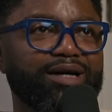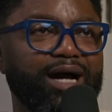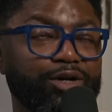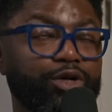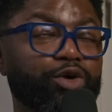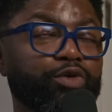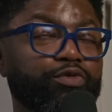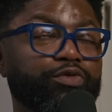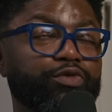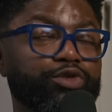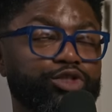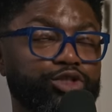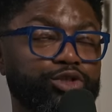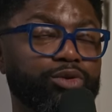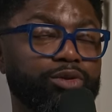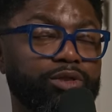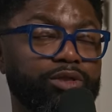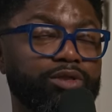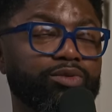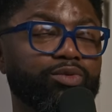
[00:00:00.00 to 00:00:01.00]
know for
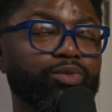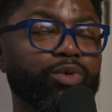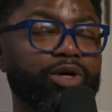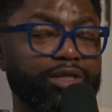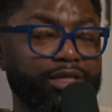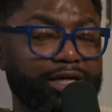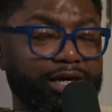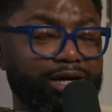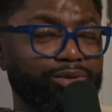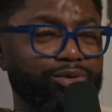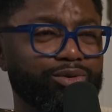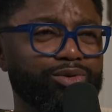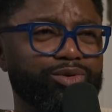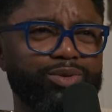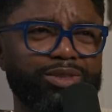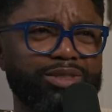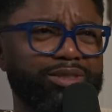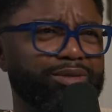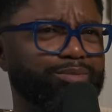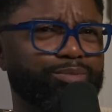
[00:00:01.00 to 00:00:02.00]
sure one of the elders
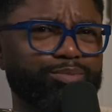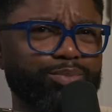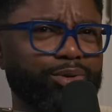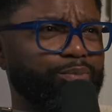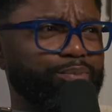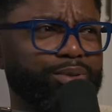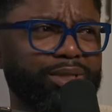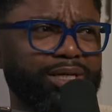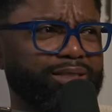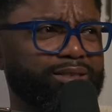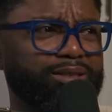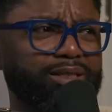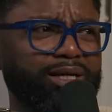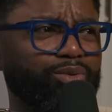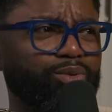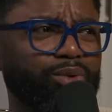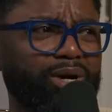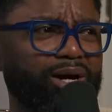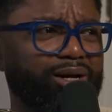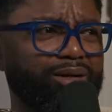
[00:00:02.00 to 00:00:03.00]
was perplexed,
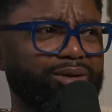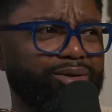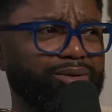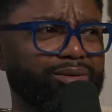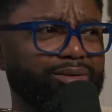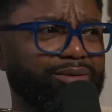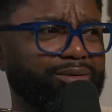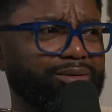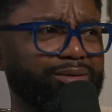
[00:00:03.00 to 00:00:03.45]
like why